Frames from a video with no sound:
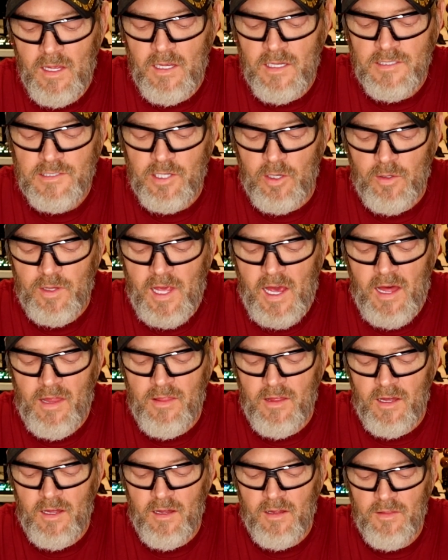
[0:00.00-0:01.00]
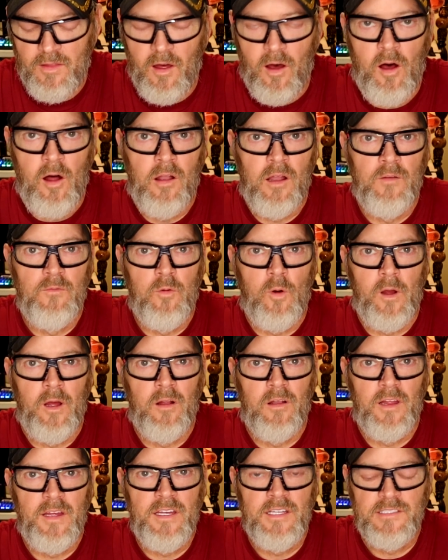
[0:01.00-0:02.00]
so yeah, the olive
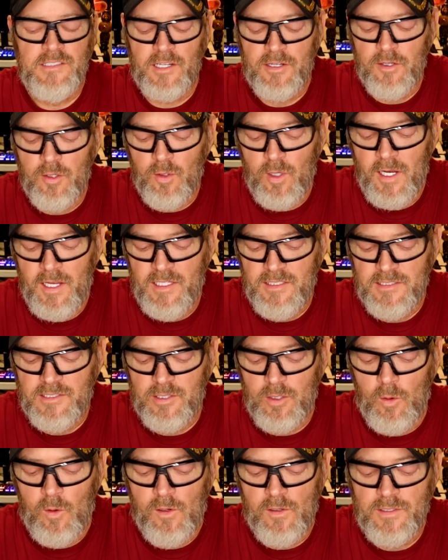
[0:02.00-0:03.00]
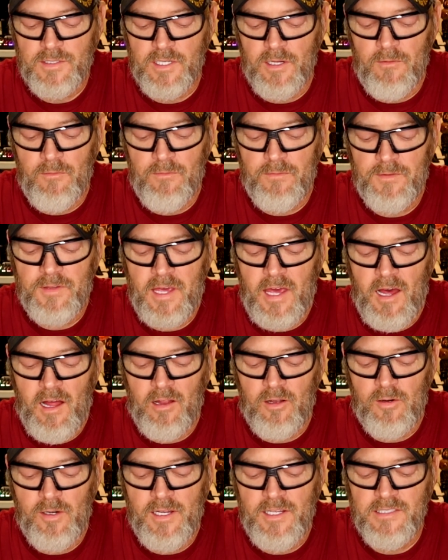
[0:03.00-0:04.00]
oil is a great source of
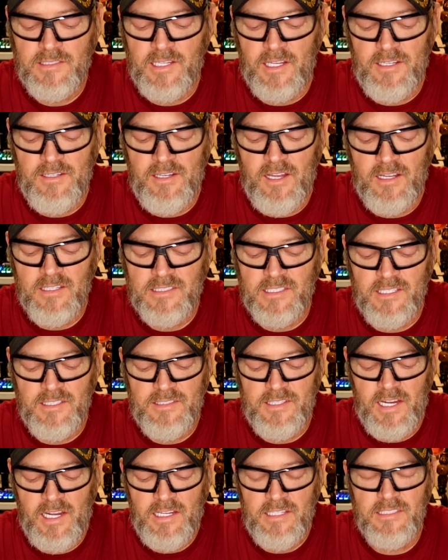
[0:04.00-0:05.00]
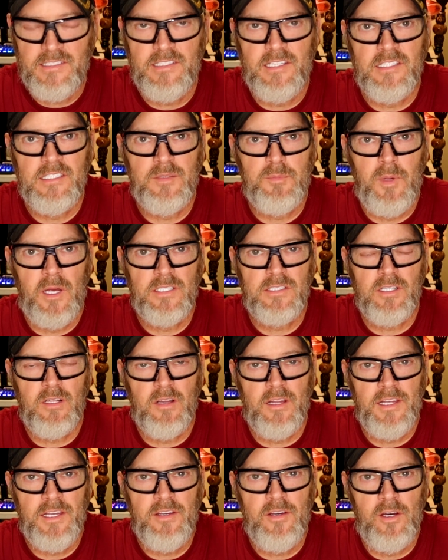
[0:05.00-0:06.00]
calories. It doesn't taste
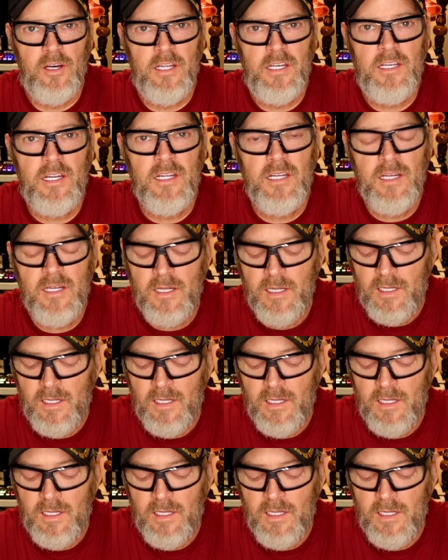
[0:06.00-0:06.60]
especially good.